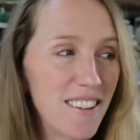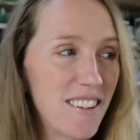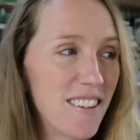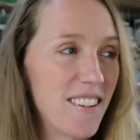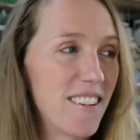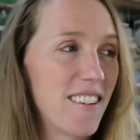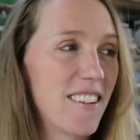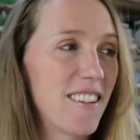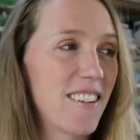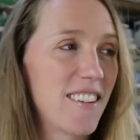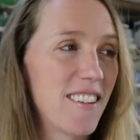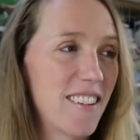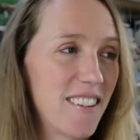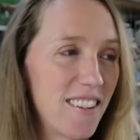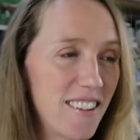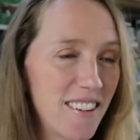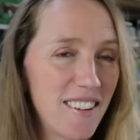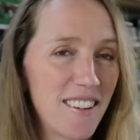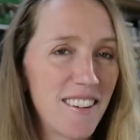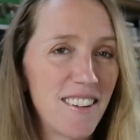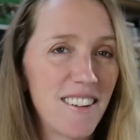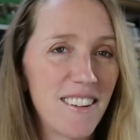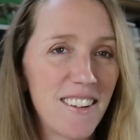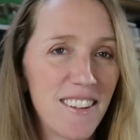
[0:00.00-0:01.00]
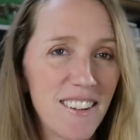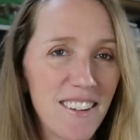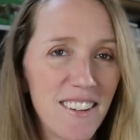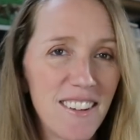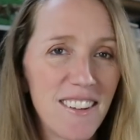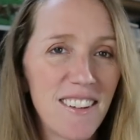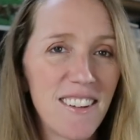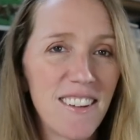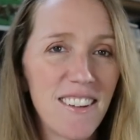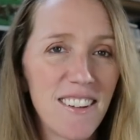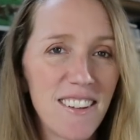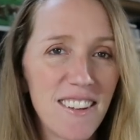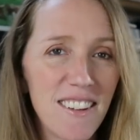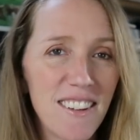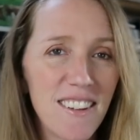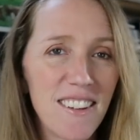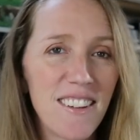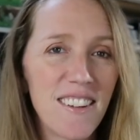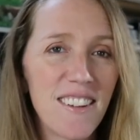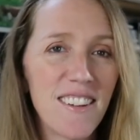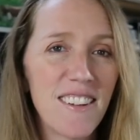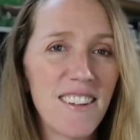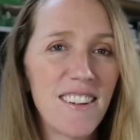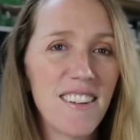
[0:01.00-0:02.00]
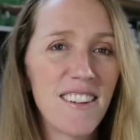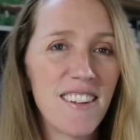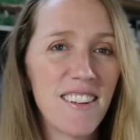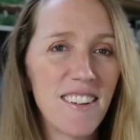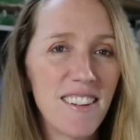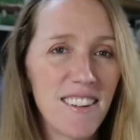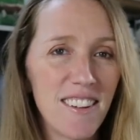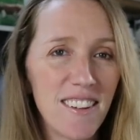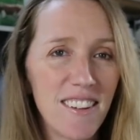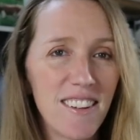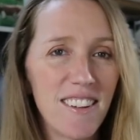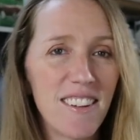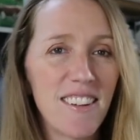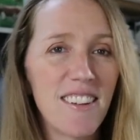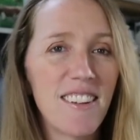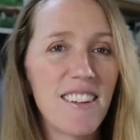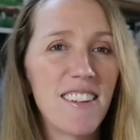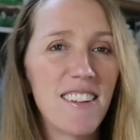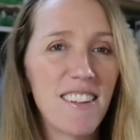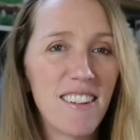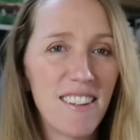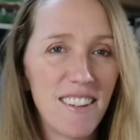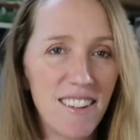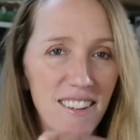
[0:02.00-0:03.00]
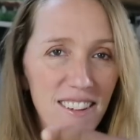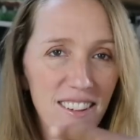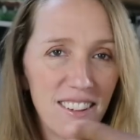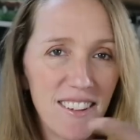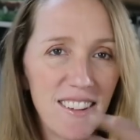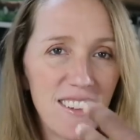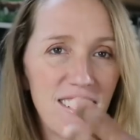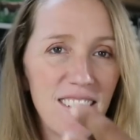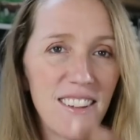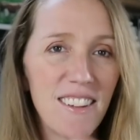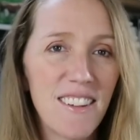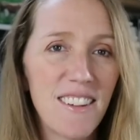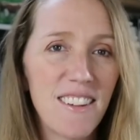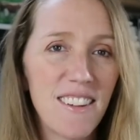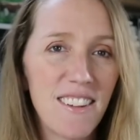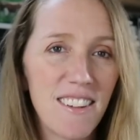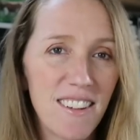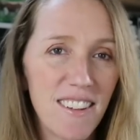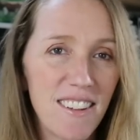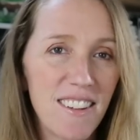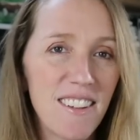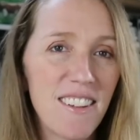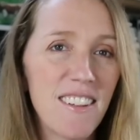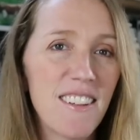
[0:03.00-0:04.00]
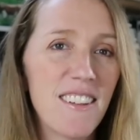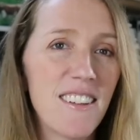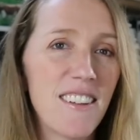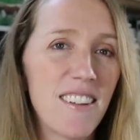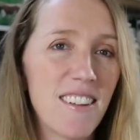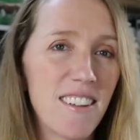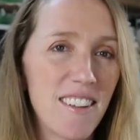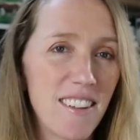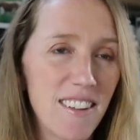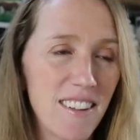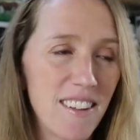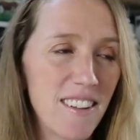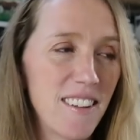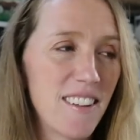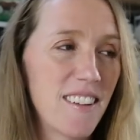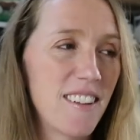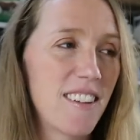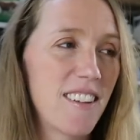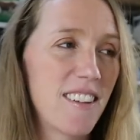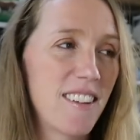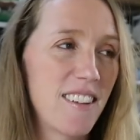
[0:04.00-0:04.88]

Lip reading: This person isn't speaking.